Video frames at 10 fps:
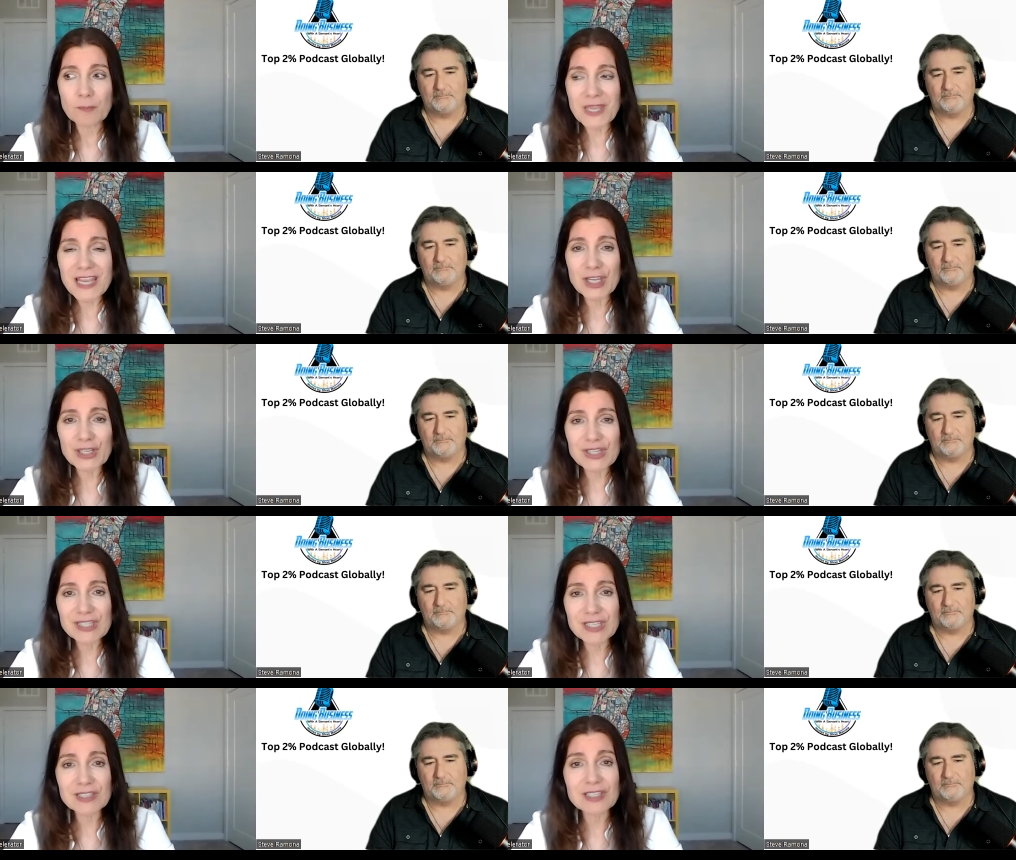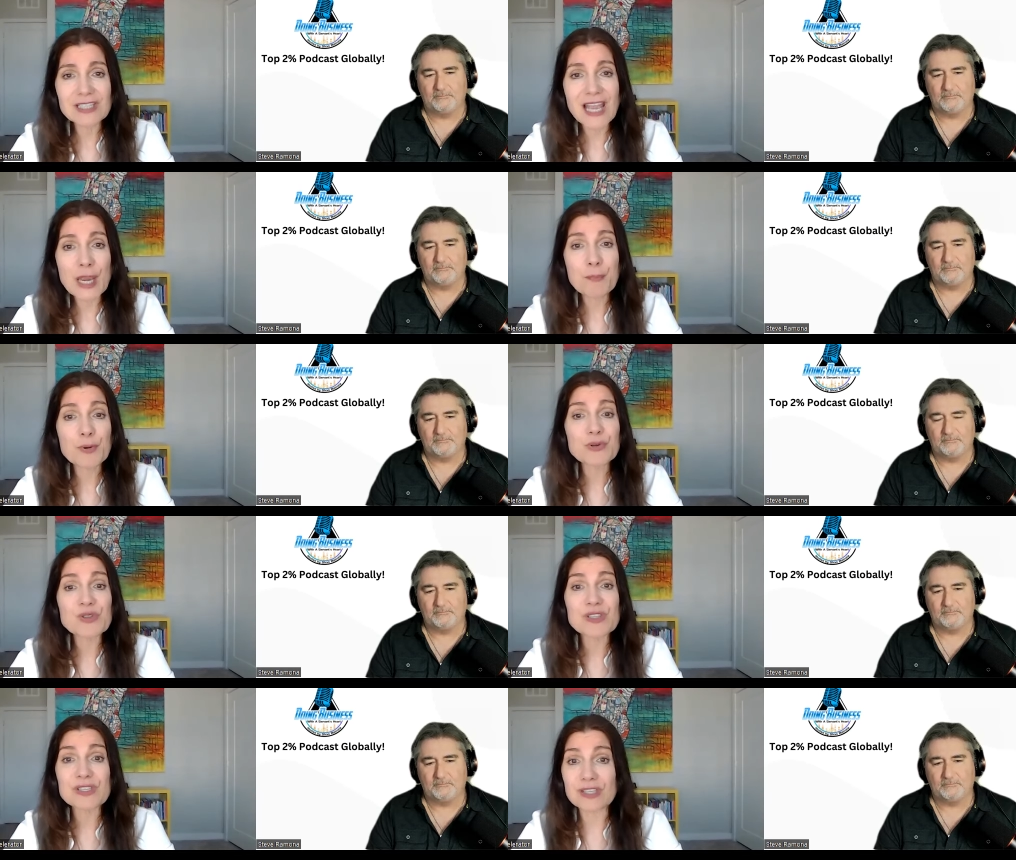Speaker 1: being consistent and
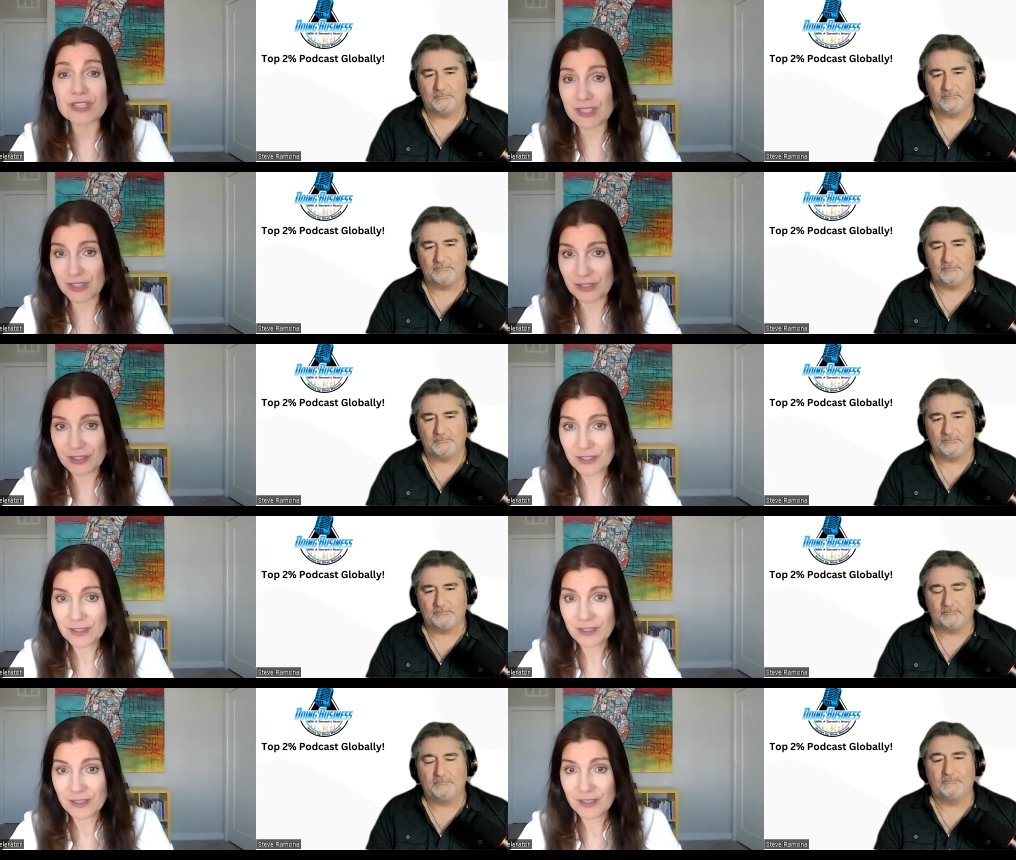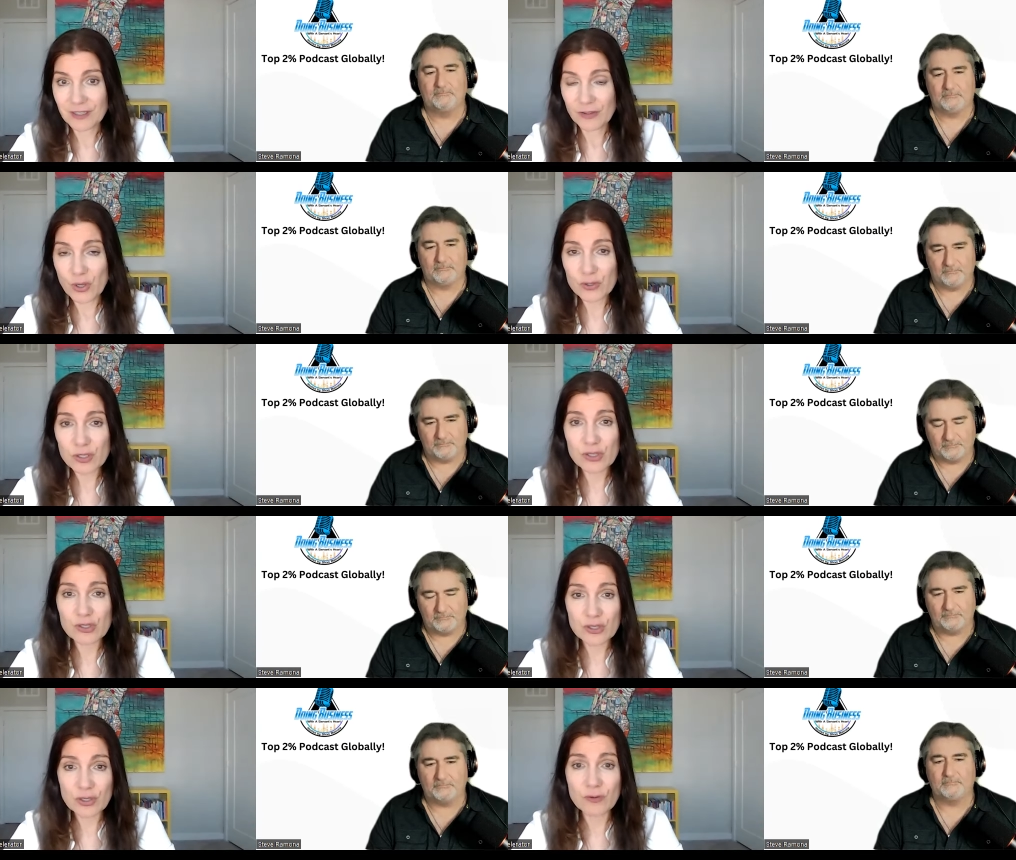persistent those are the
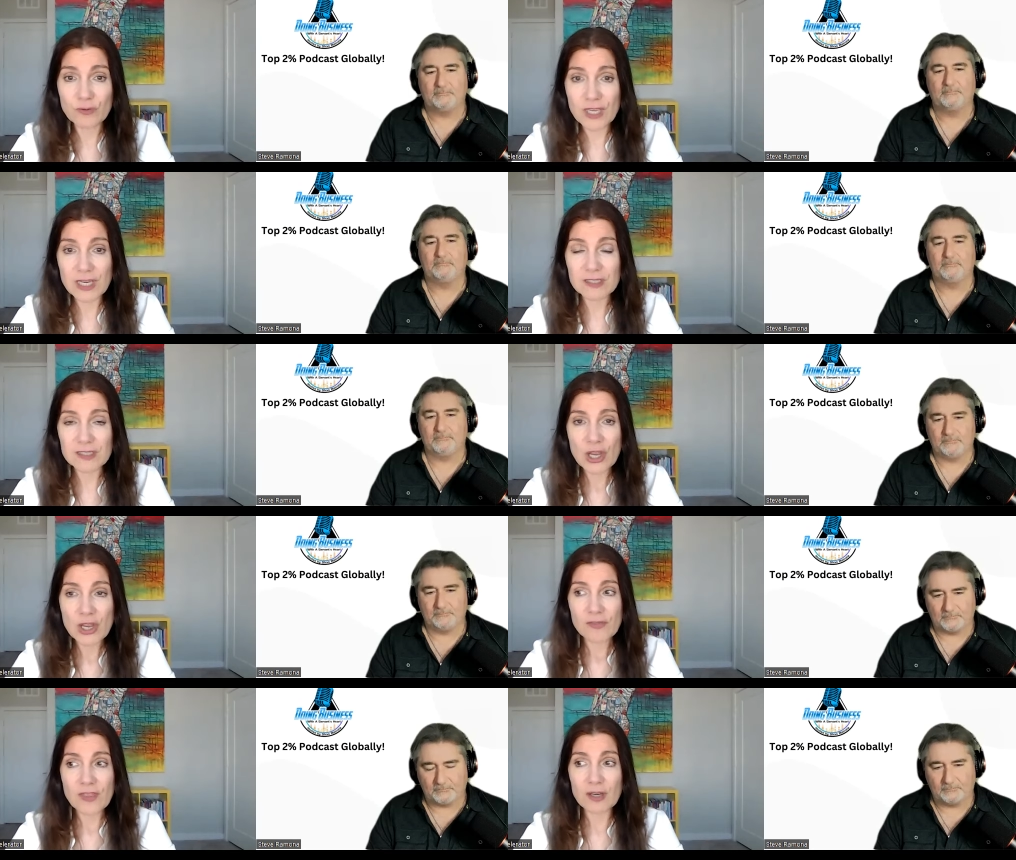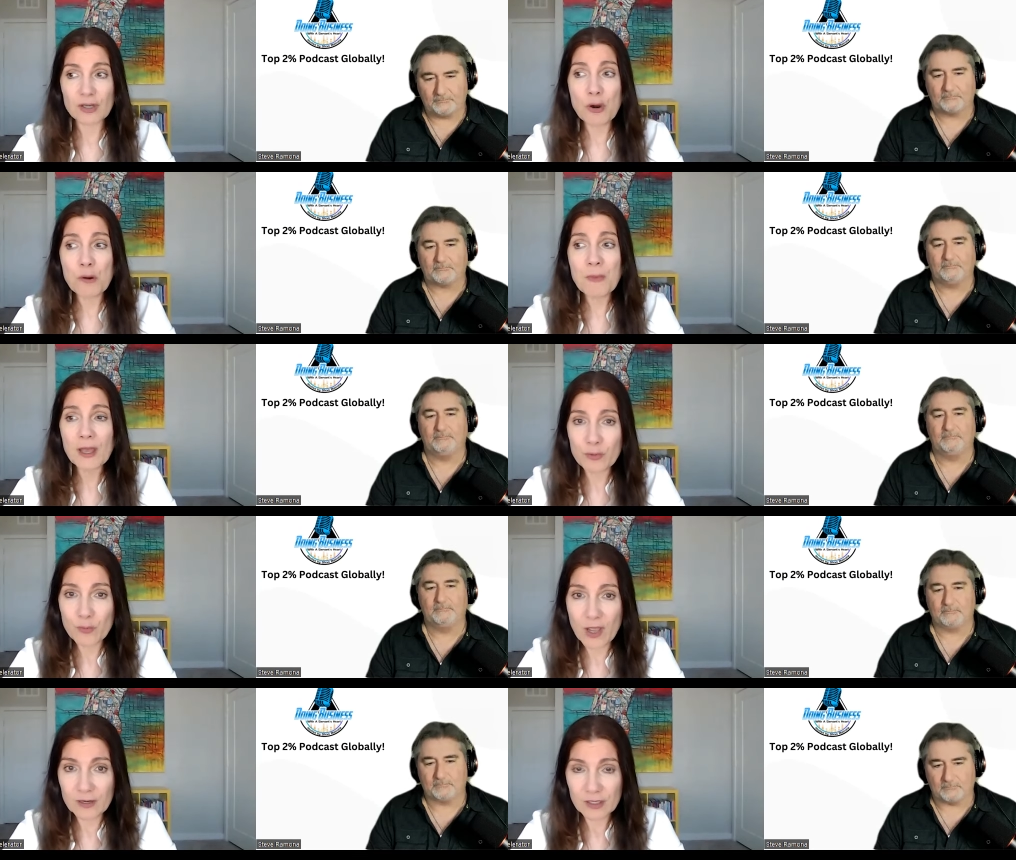two things that no matter
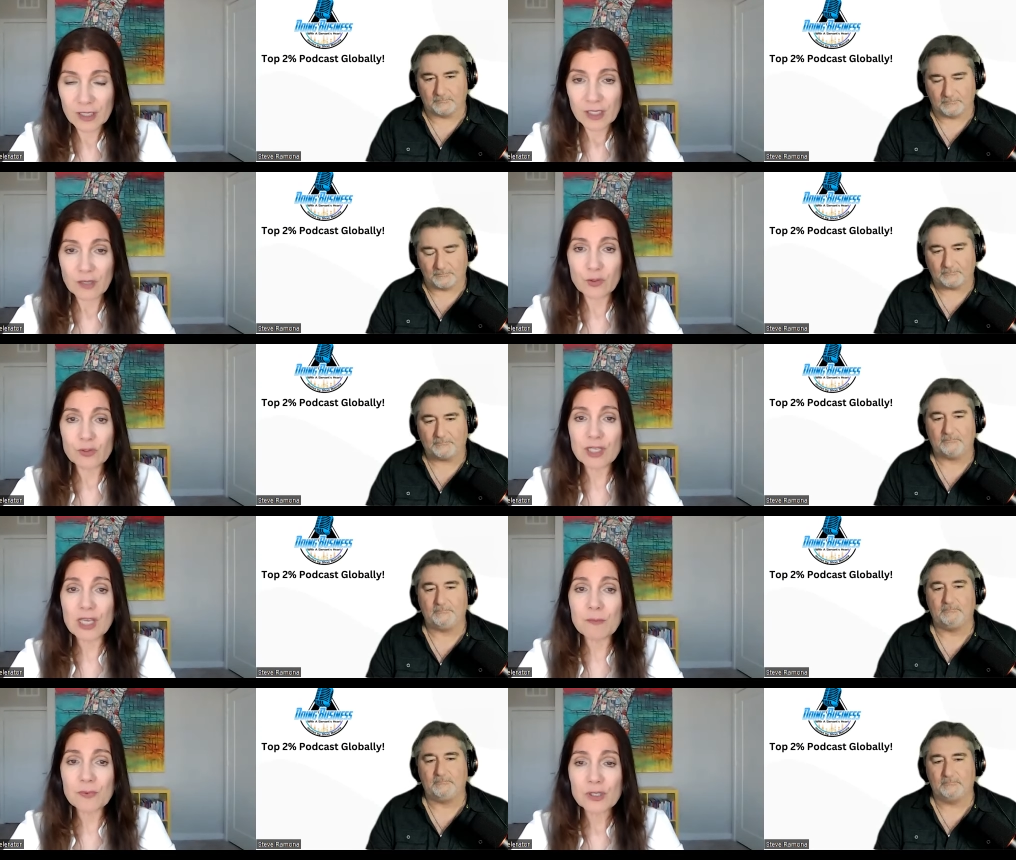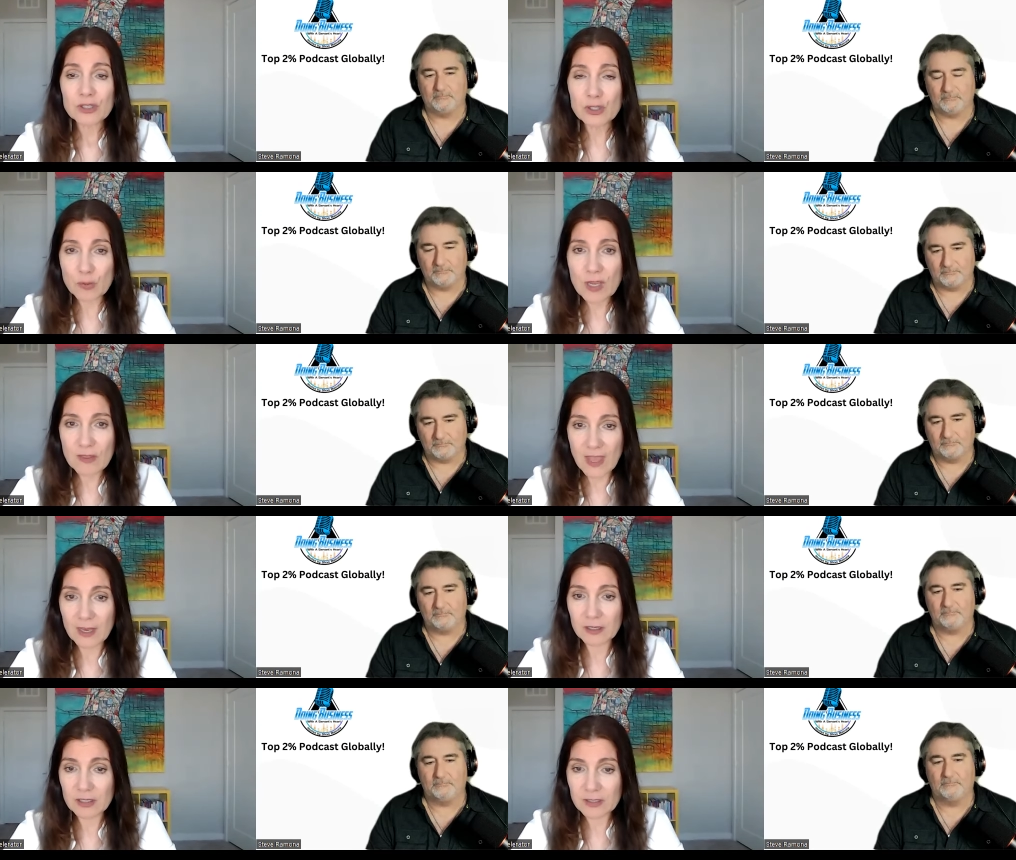what if you keep doing
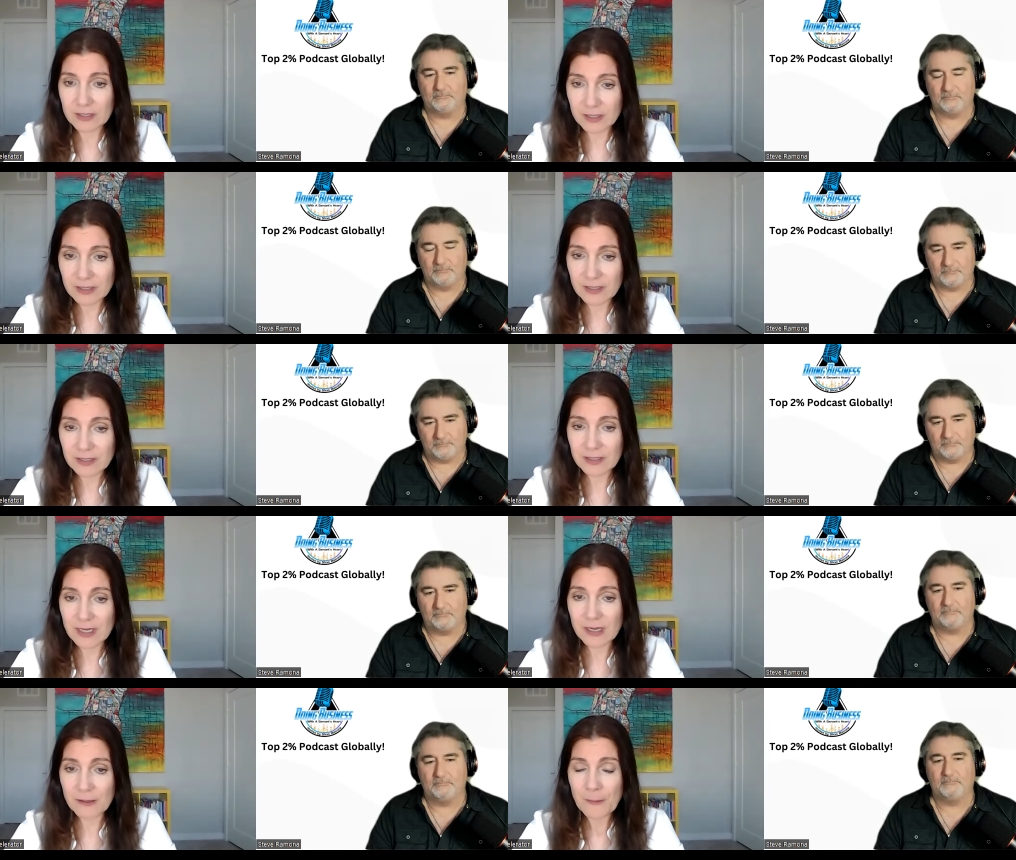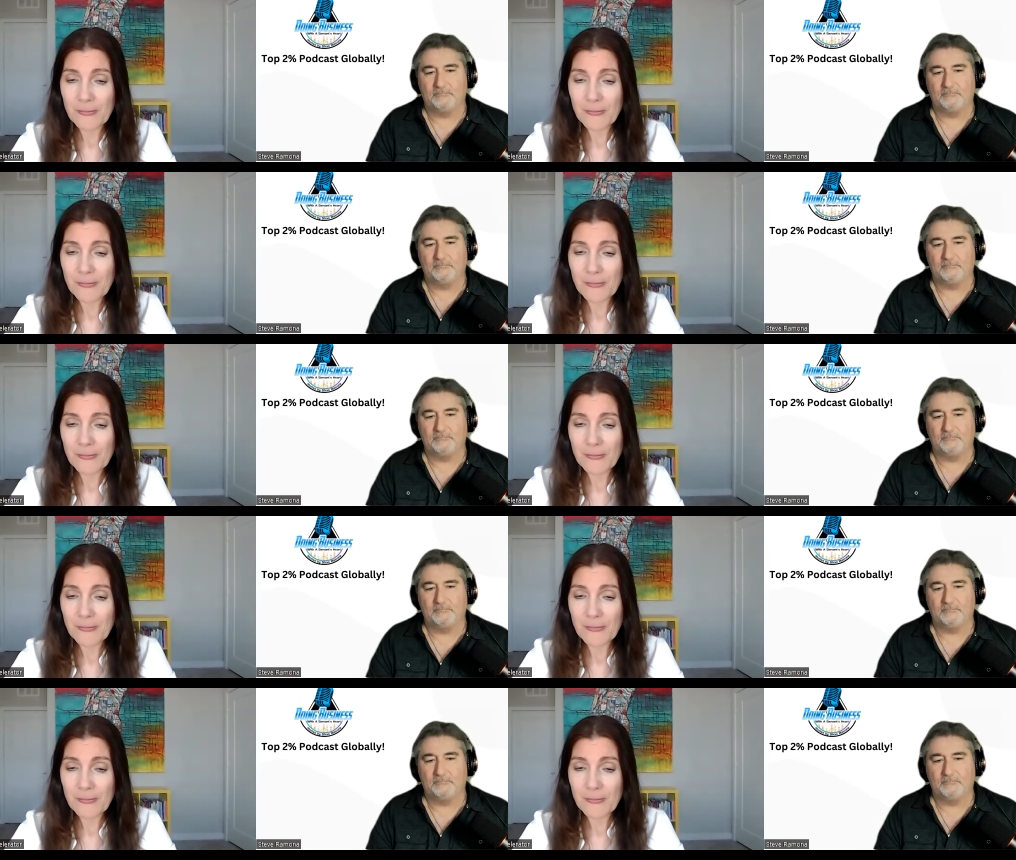that consistency